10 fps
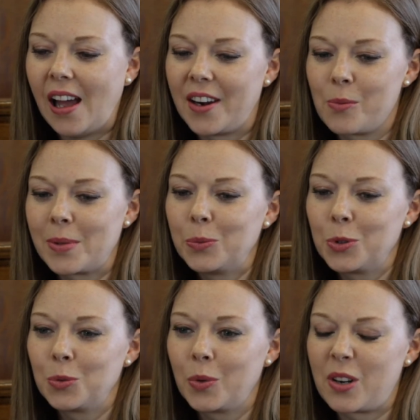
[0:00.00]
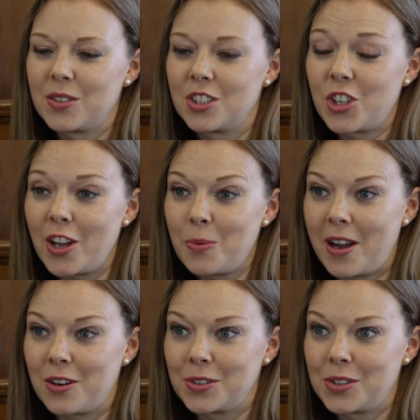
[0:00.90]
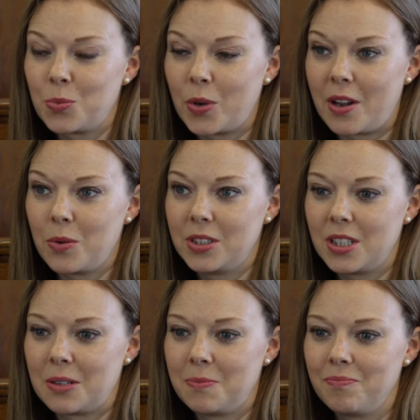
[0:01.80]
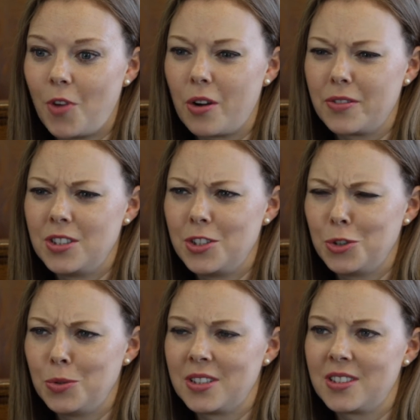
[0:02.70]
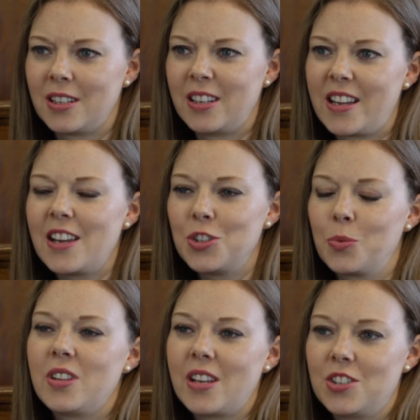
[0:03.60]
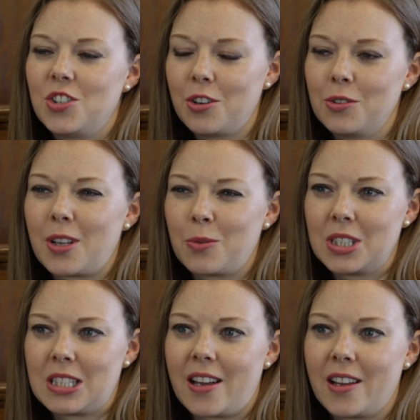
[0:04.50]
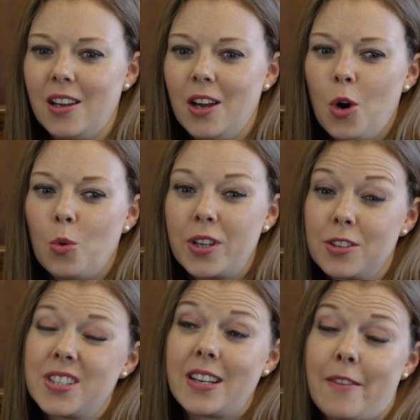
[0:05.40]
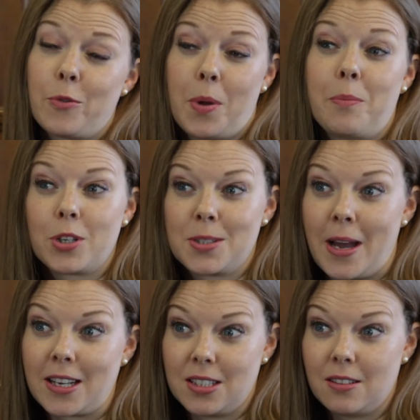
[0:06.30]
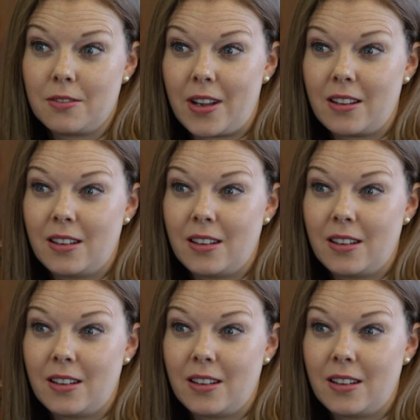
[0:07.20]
And I remember when I was at Chatham House, what I would often do is, in engaging with the NGOs, I would say, well, here's the government perspective.